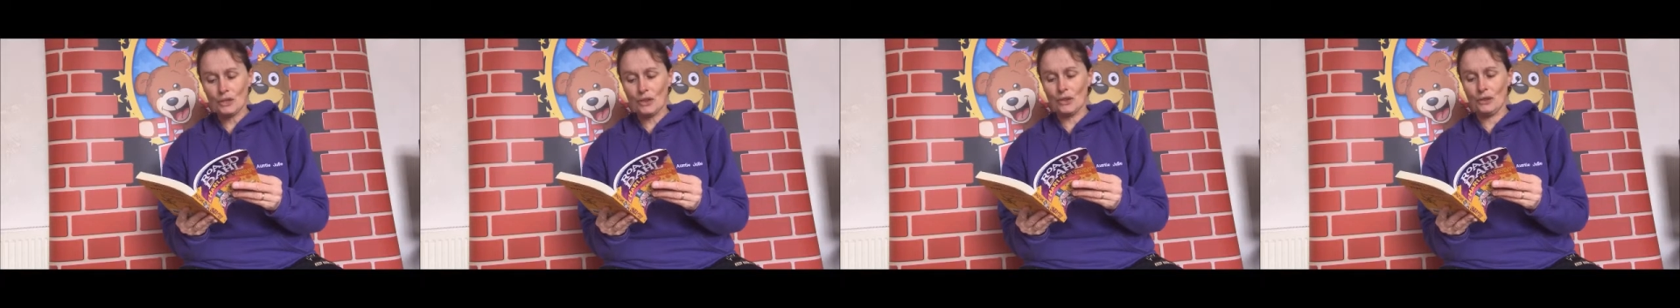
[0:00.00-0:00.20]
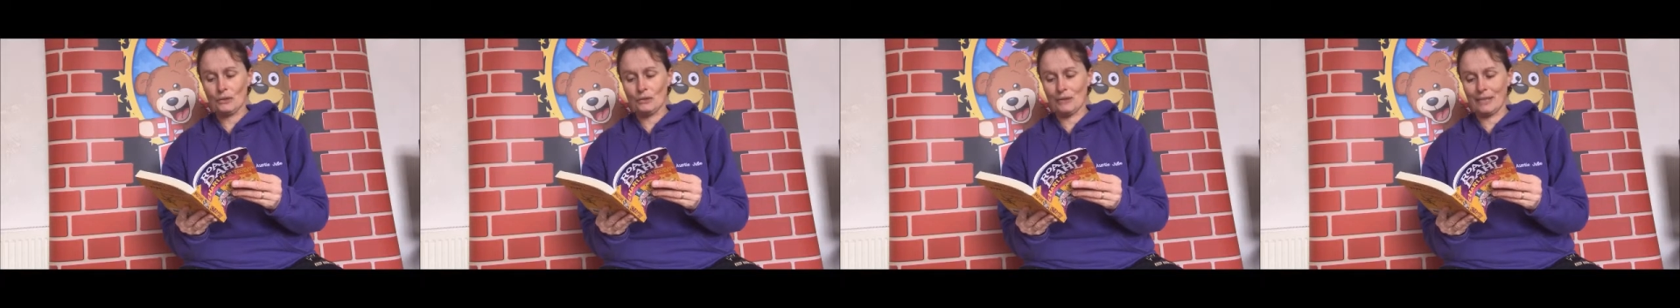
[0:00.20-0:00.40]

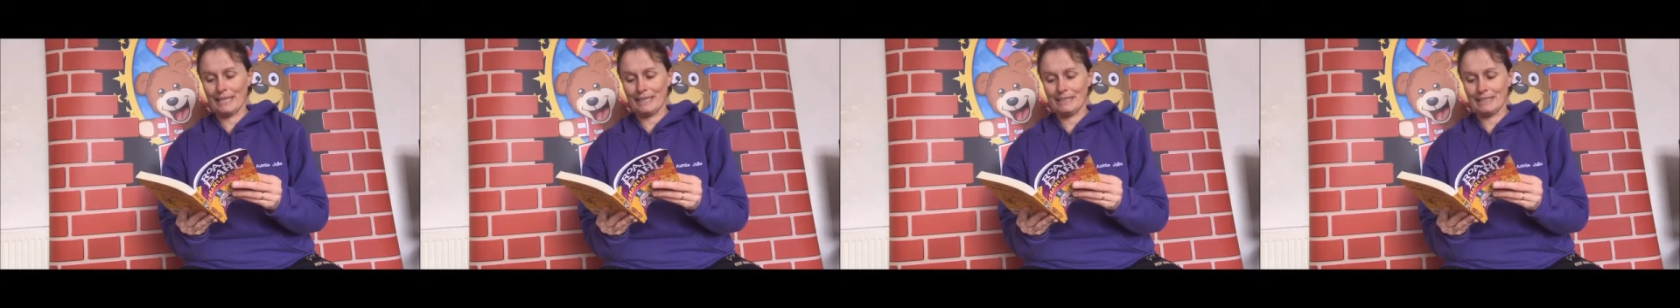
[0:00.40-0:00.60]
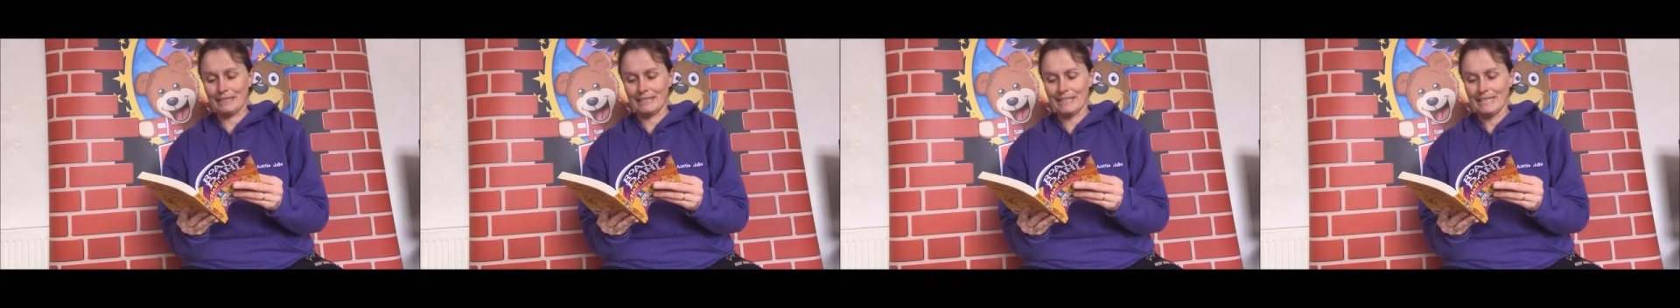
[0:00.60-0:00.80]
a
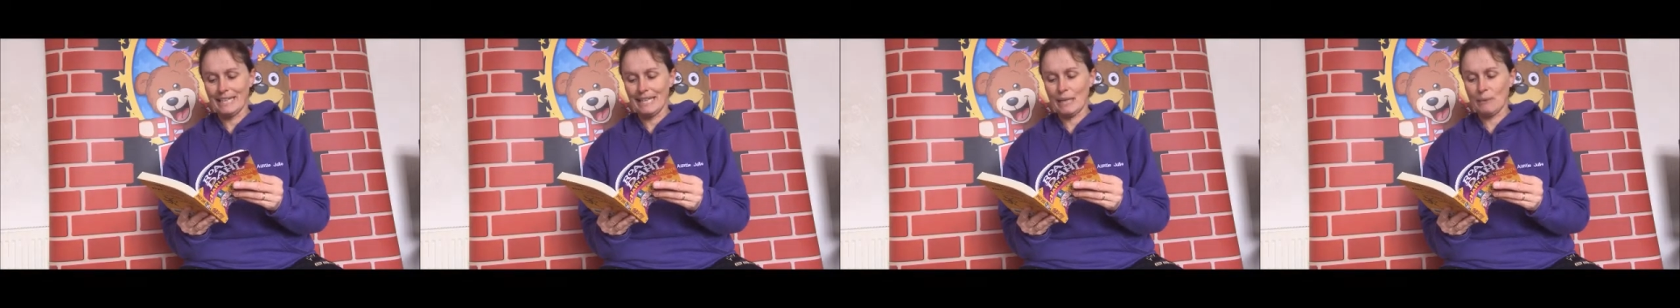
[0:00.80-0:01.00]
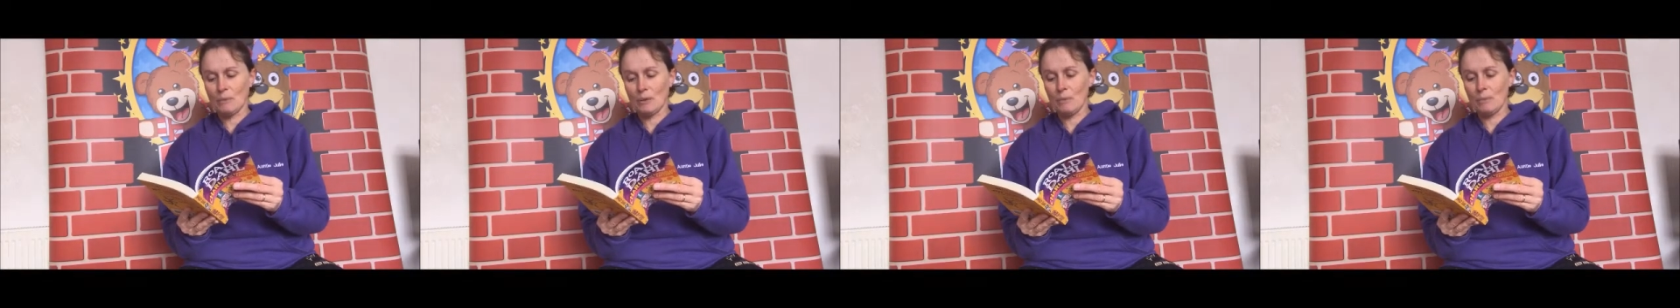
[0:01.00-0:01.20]
thrill
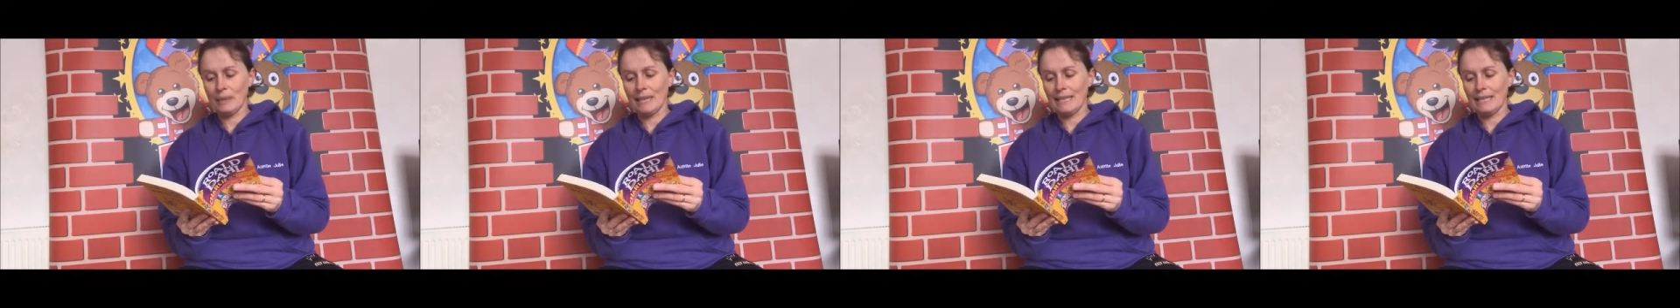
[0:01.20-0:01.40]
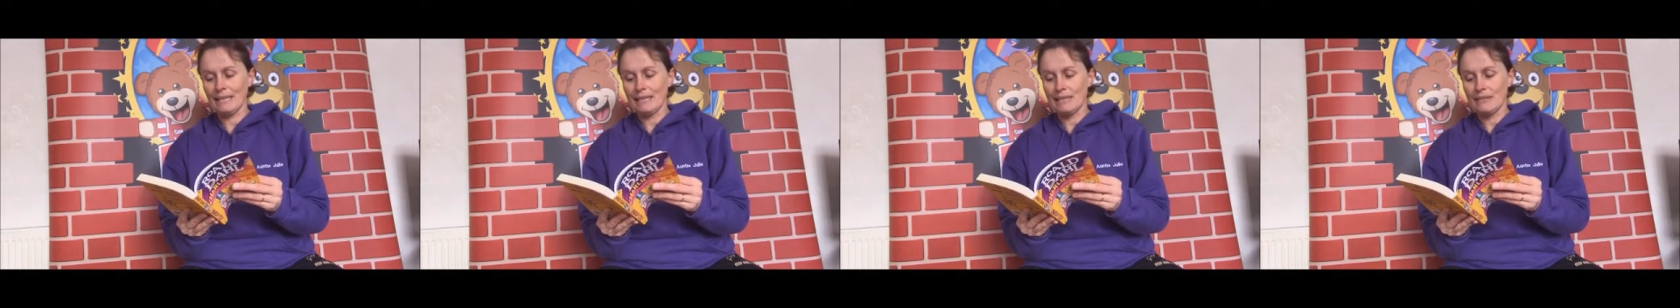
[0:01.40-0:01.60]
it will
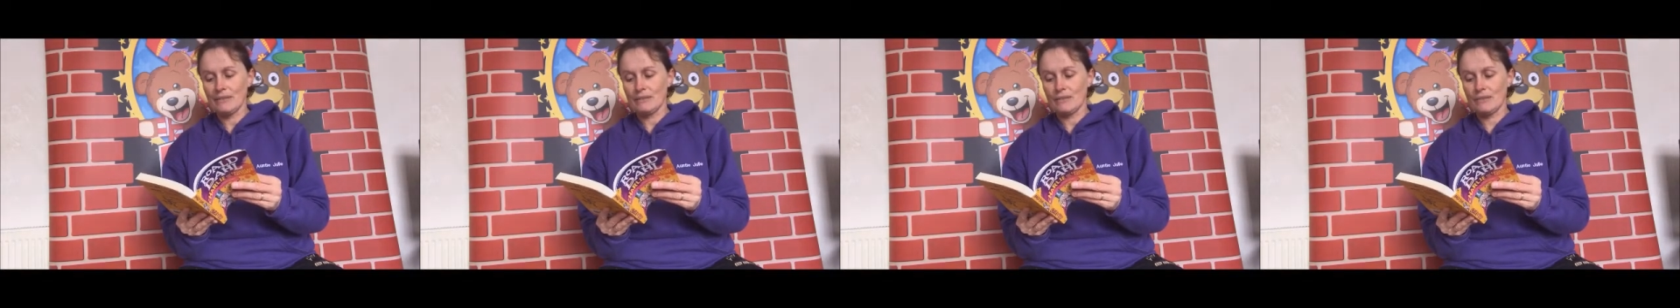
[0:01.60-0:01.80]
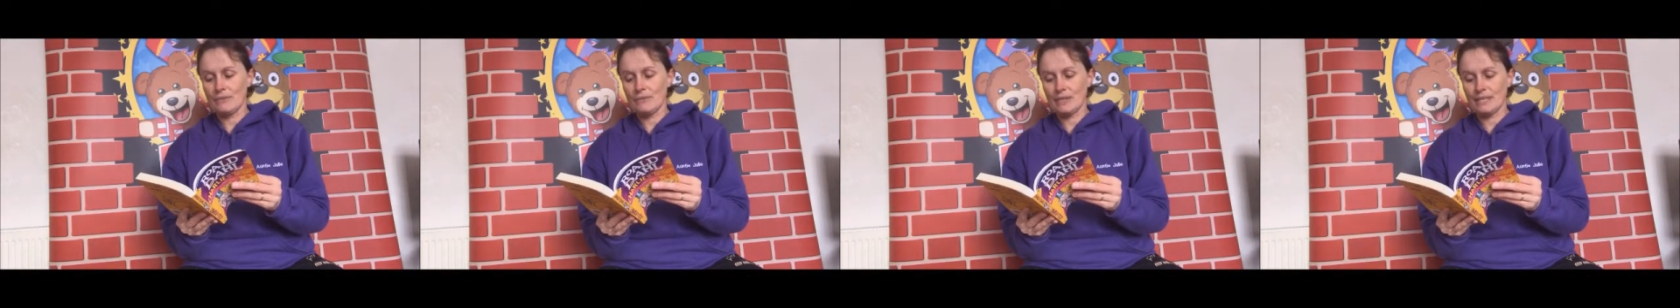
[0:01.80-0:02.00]
be
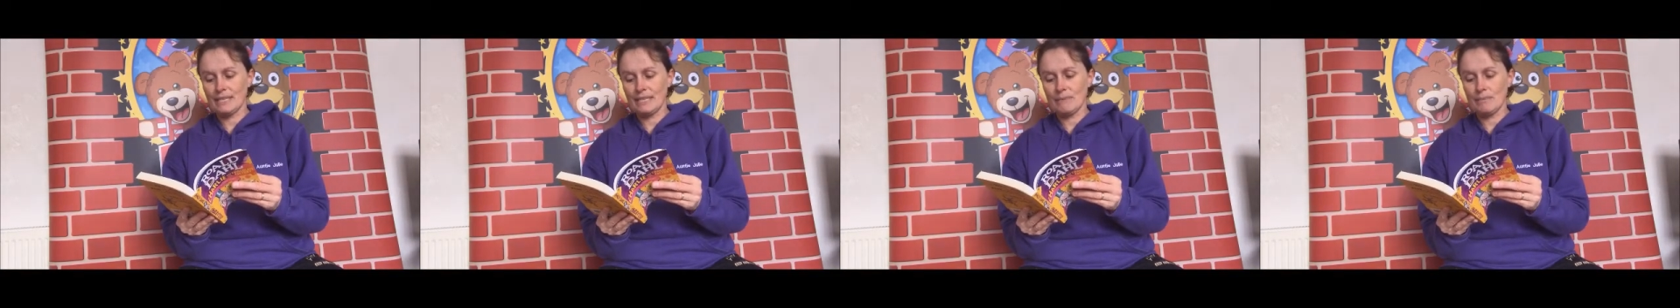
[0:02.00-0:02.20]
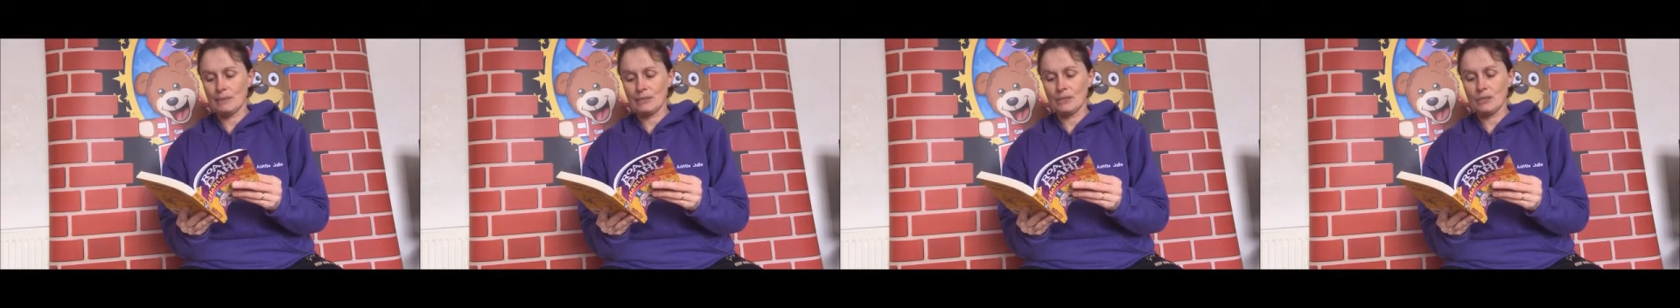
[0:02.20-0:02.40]
to
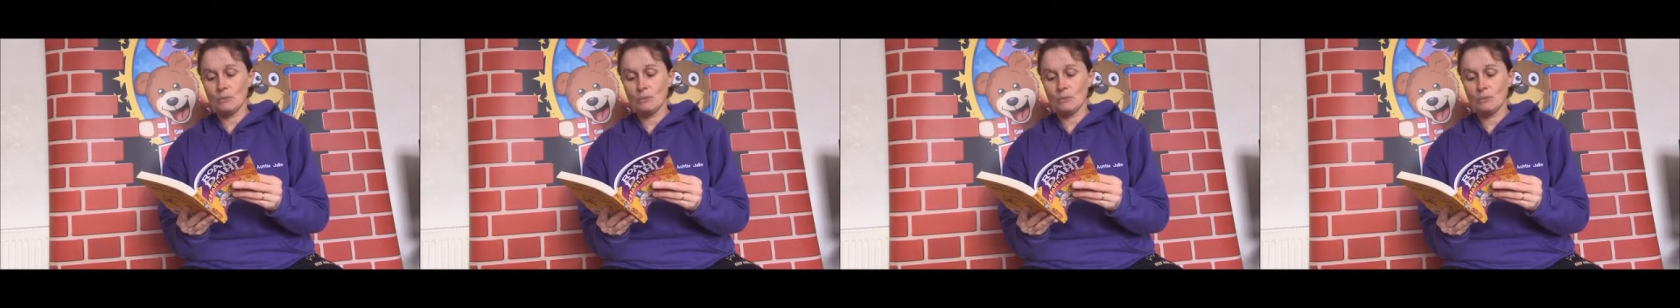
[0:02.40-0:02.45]
visit Mr.